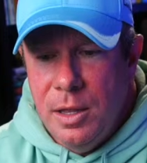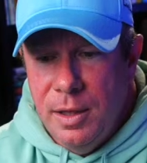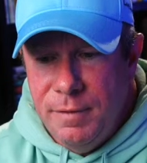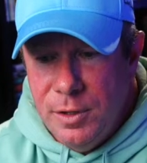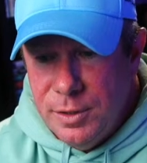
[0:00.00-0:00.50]

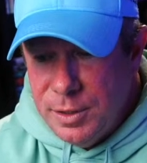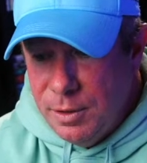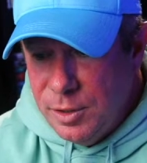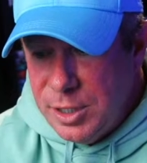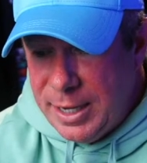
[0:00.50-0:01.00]
if you just
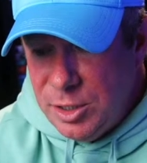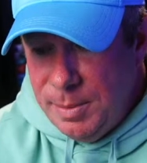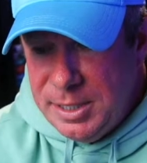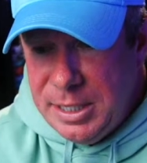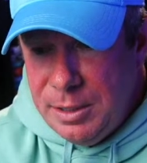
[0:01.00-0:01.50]
go to
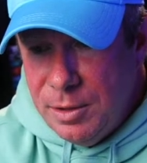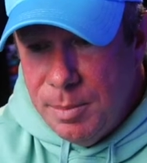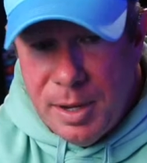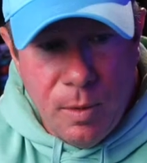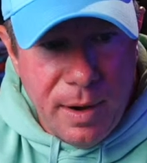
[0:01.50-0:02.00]
ChatGPT, you
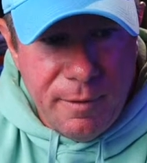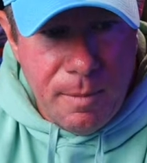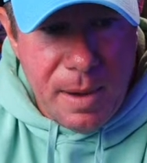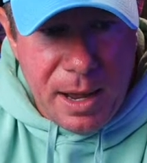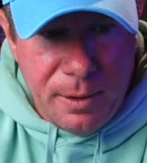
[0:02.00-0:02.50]
can pick
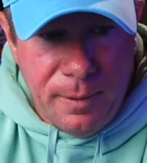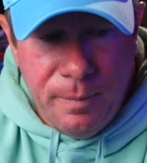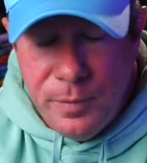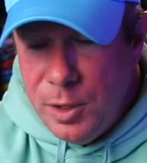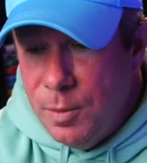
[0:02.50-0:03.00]
whatever
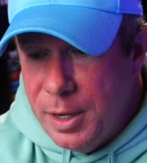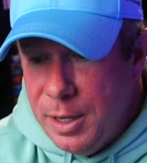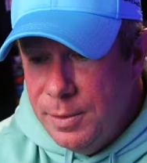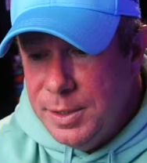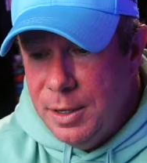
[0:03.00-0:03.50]
model you want to
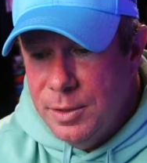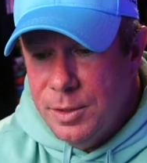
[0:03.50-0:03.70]
use here.